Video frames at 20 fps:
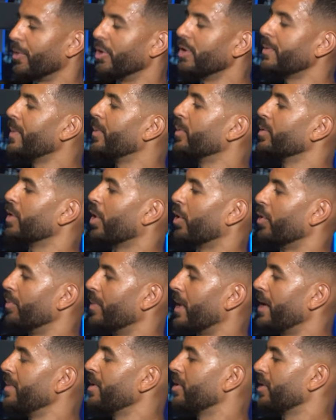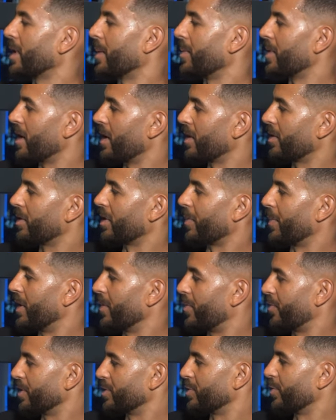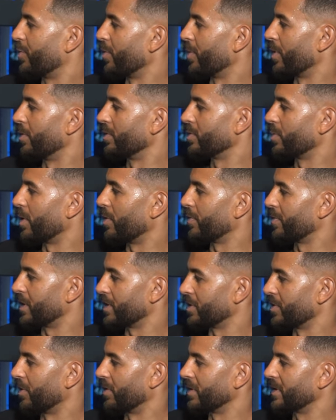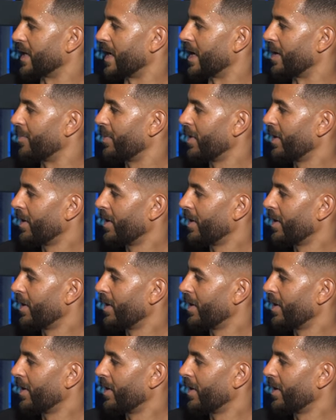Most people don't. Maybe because I've been a professional footballer as well for such a long time.